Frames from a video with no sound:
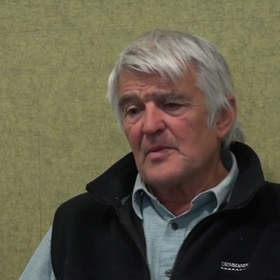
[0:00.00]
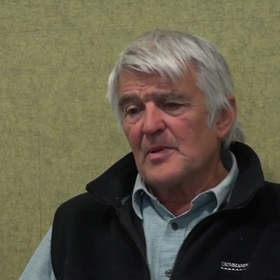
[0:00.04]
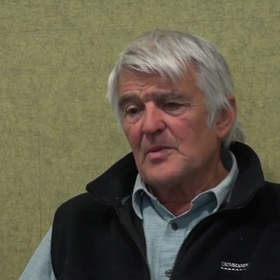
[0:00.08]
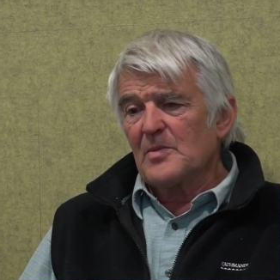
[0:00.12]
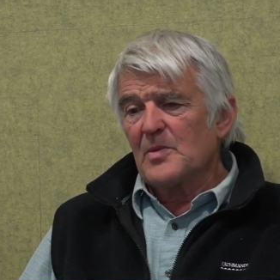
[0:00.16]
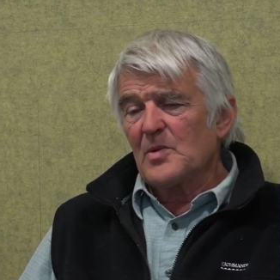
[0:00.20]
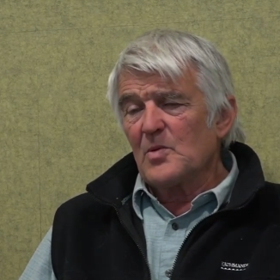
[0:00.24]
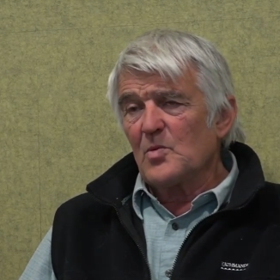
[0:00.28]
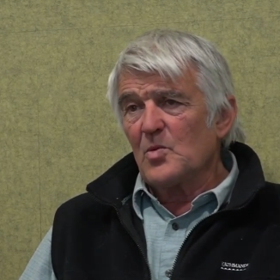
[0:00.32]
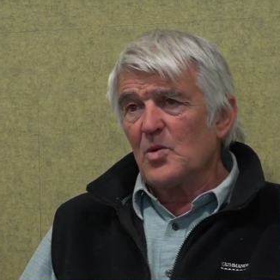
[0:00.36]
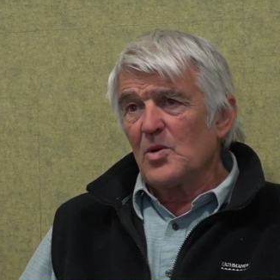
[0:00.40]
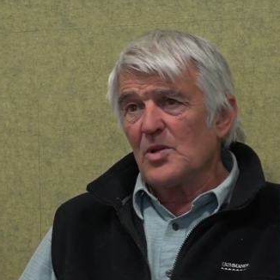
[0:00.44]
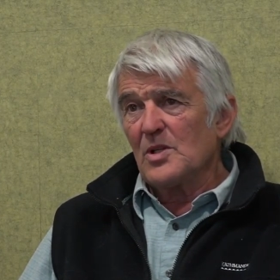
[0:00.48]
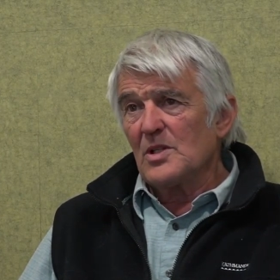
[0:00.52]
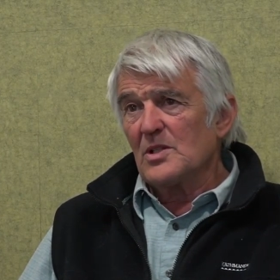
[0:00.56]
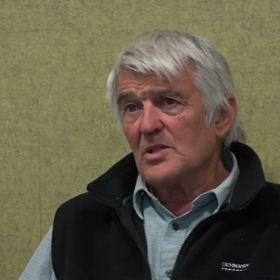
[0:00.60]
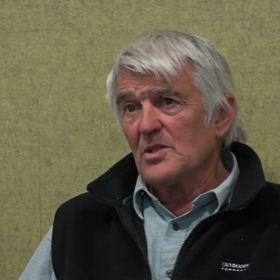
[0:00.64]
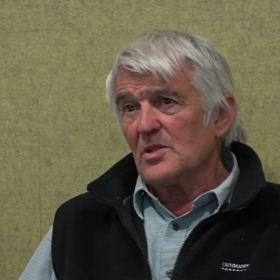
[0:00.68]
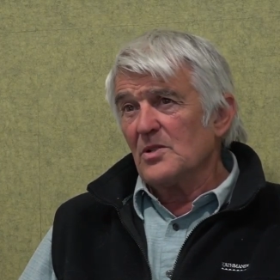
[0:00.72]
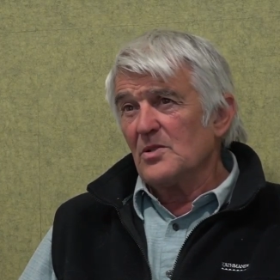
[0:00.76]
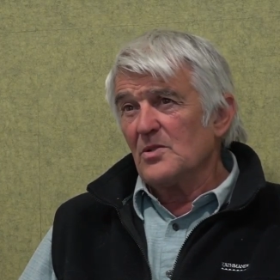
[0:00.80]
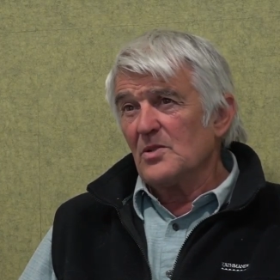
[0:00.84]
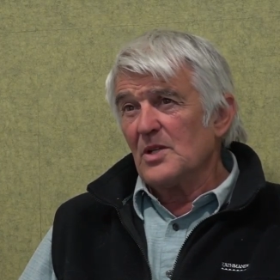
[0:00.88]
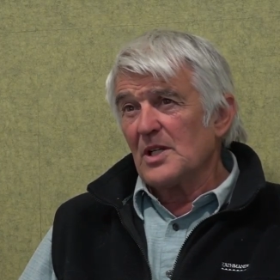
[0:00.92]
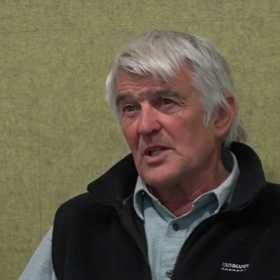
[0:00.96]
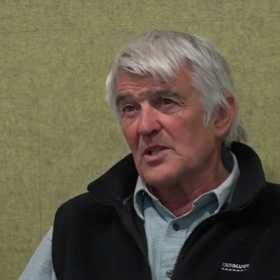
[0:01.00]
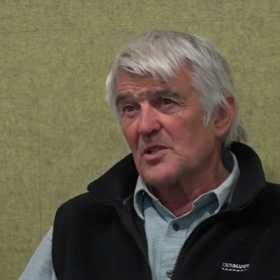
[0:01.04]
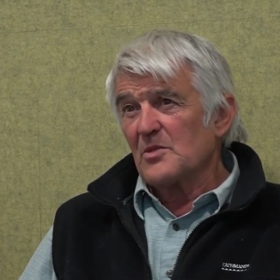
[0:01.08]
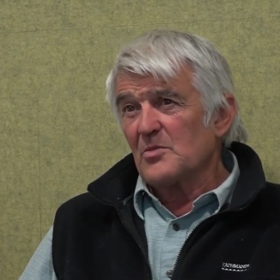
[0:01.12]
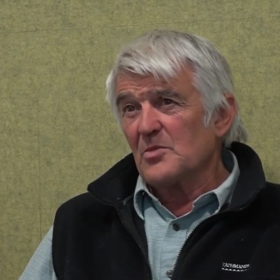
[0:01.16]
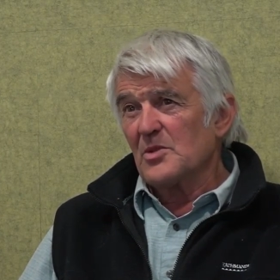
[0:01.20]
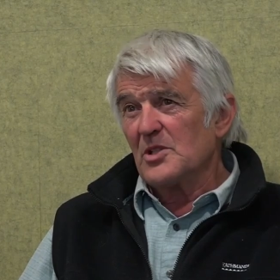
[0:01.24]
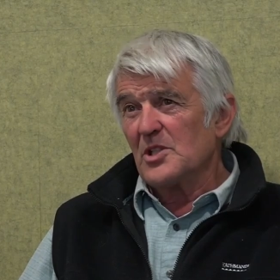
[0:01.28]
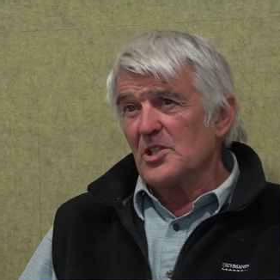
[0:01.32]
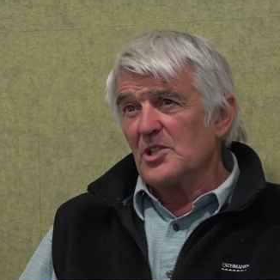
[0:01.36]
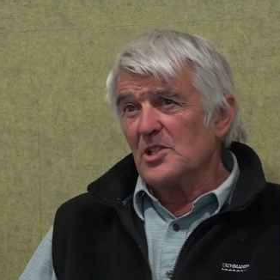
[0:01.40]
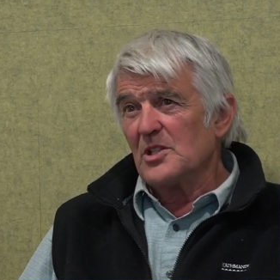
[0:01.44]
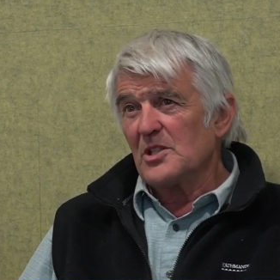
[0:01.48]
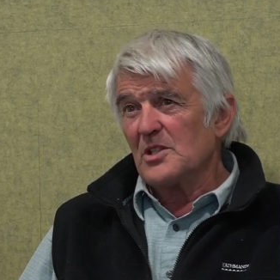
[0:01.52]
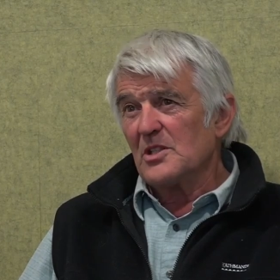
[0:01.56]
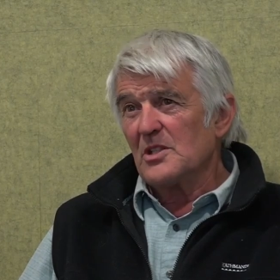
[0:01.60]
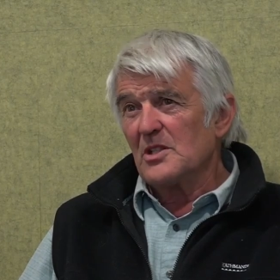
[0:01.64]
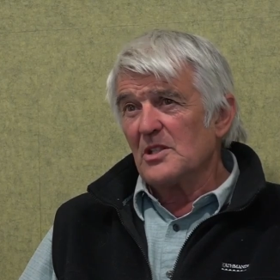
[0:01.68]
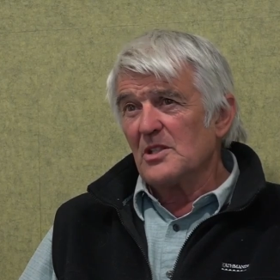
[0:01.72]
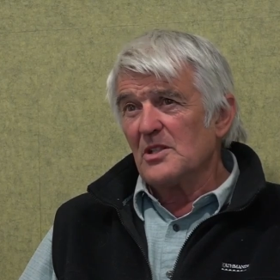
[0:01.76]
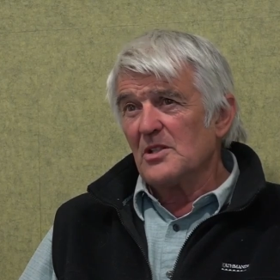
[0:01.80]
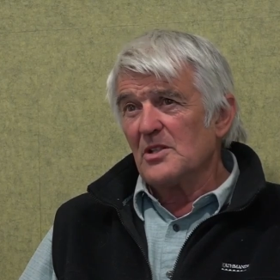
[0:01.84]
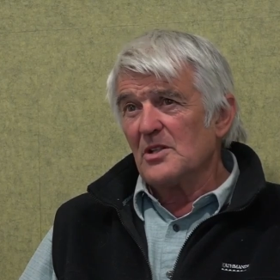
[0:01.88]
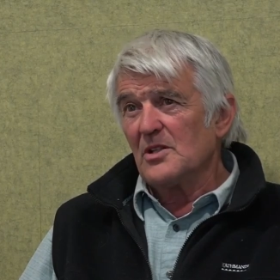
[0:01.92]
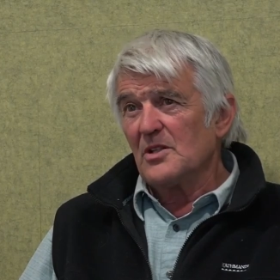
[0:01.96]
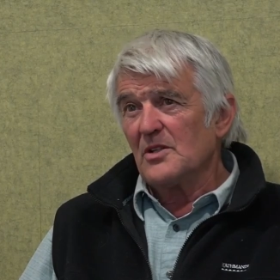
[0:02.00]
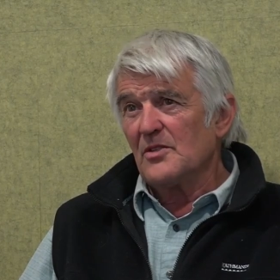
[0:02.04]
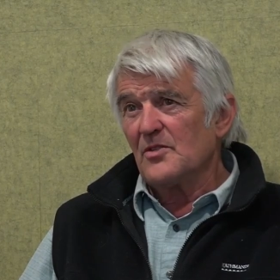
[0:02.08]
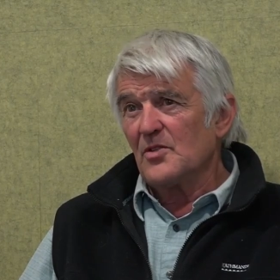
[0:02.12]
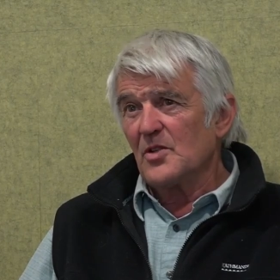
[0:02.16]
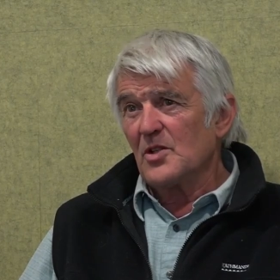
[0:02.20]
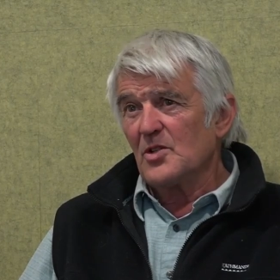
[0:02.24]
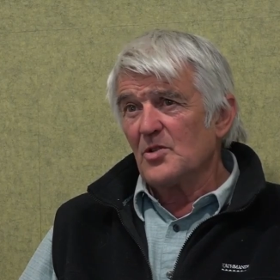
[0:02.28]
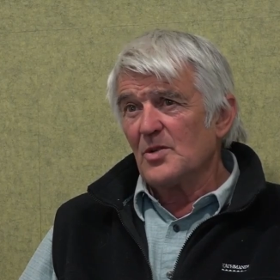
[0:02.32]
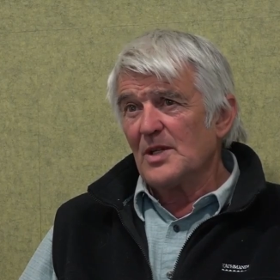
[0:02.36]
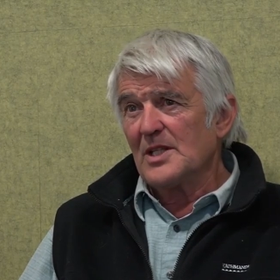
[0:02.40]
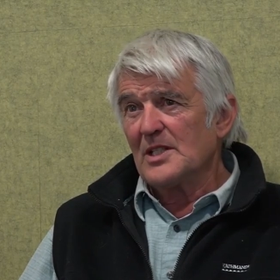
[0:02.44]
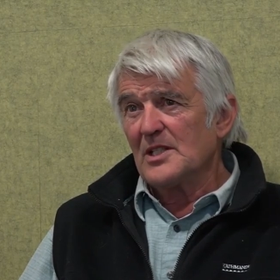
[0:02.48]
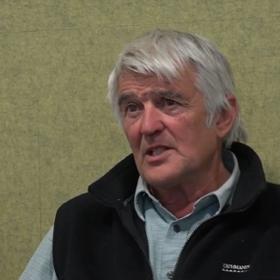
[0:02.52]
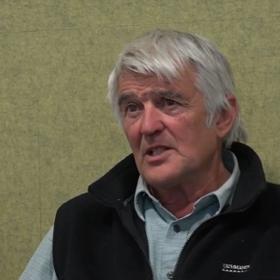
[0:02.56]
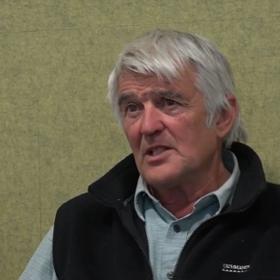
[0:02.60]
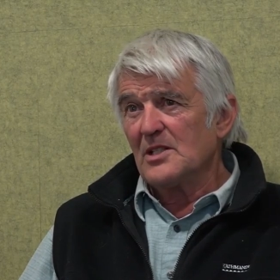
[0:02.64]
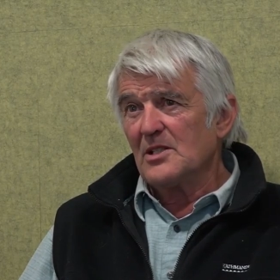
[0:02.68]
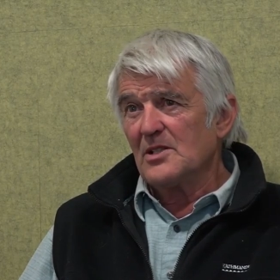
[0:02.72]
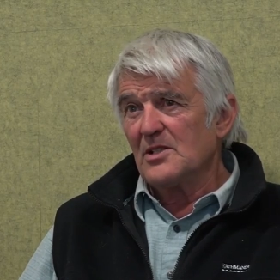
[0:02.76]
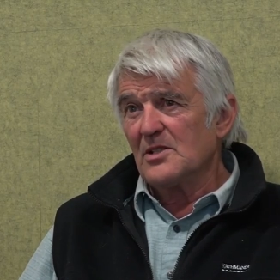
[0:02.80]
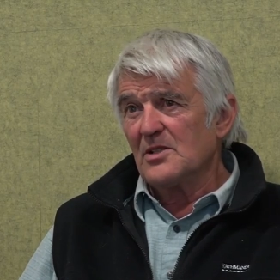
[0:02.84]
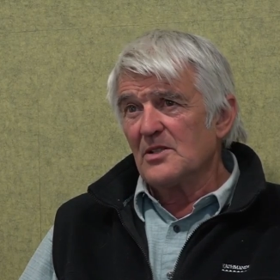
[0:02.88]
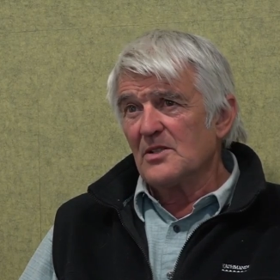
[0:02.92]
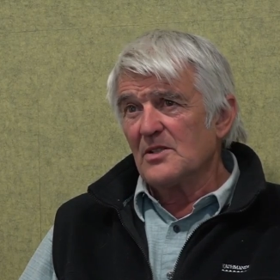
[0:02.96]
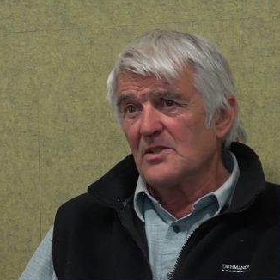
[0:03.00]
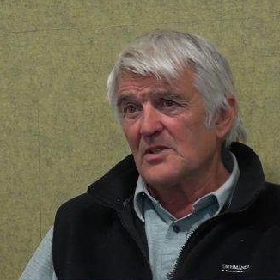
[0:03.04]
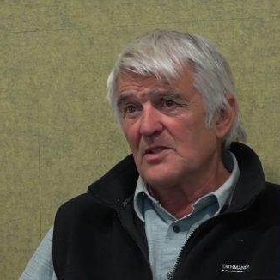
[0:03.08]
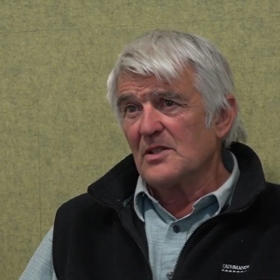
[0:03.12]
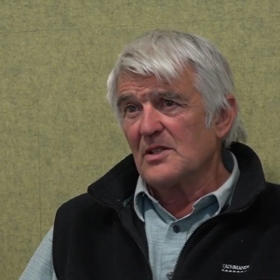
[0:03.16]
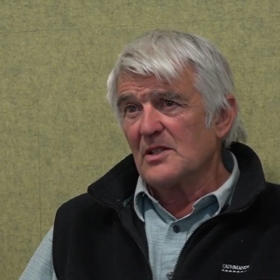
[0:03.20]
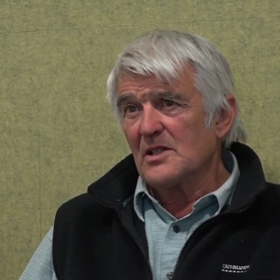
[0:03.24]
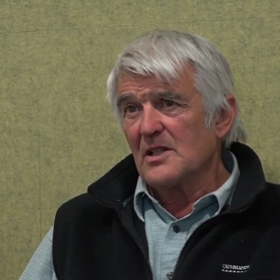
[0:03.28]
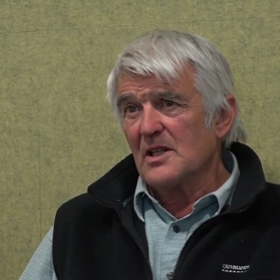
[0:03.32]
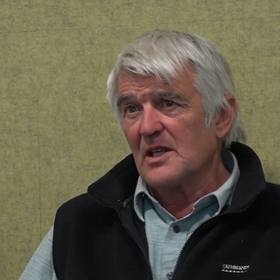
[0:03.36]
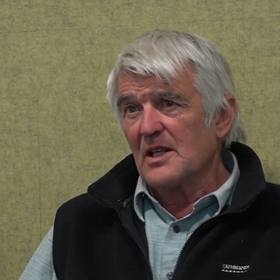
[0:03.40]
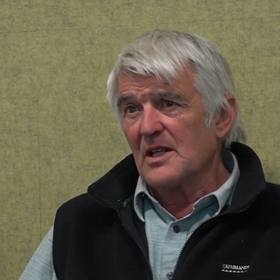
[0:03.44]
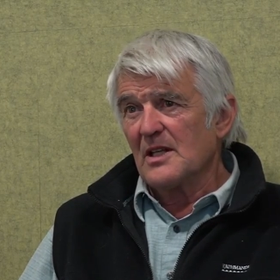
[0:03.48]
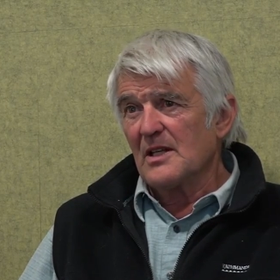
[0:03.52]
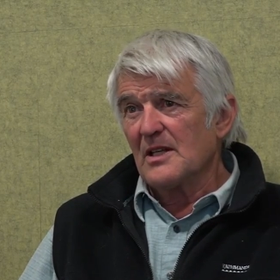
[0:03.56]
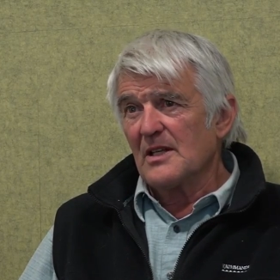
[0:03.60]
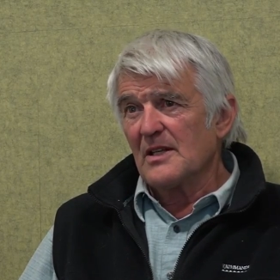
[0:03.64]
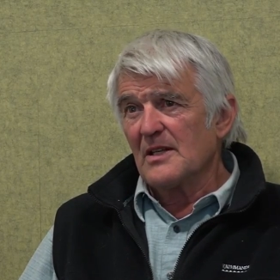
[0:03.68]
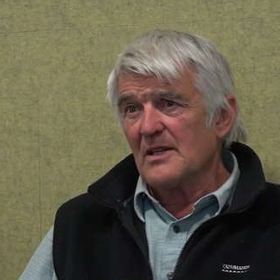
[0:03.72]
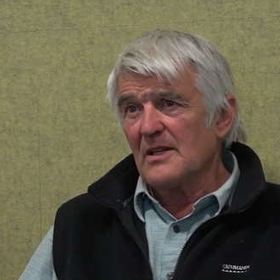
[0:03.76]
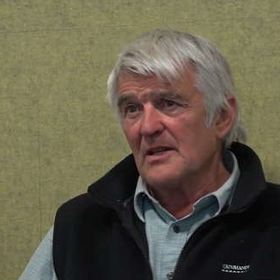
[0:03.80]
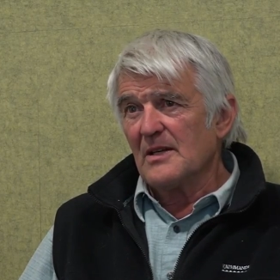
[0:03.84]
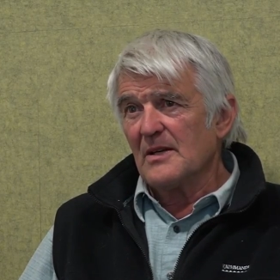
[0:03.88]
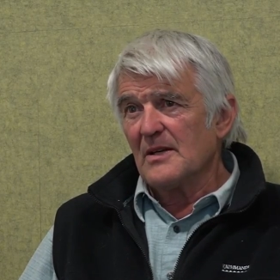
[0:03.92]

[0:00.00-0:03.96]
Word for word: maybe one or two expeditions a year for 20 years, and